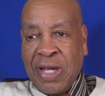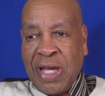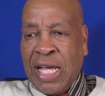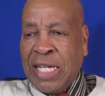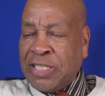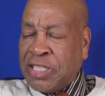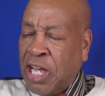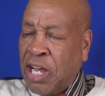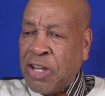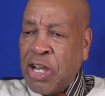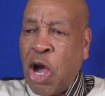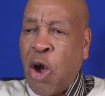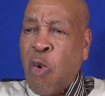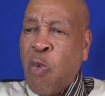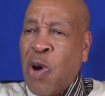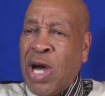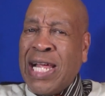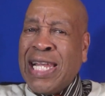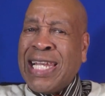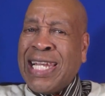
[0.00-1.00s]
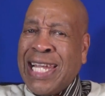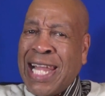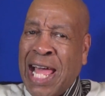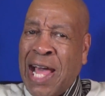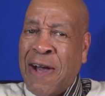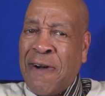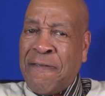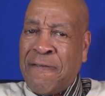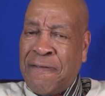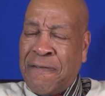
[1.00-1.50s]
"Is there no one
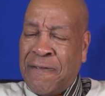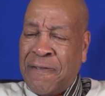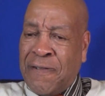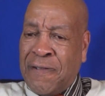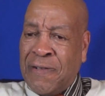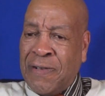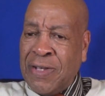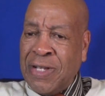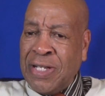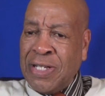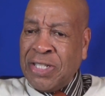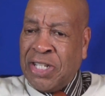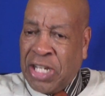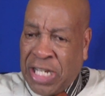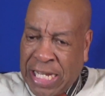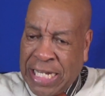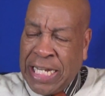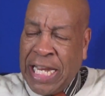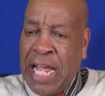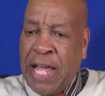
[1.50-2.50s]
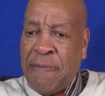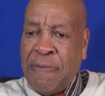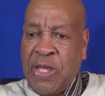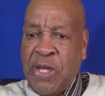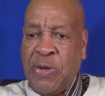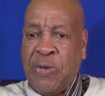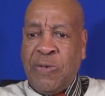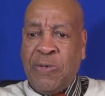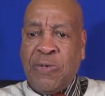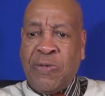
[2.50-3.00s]
left to condemn
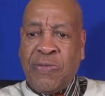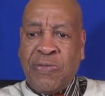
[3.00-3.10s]
you?"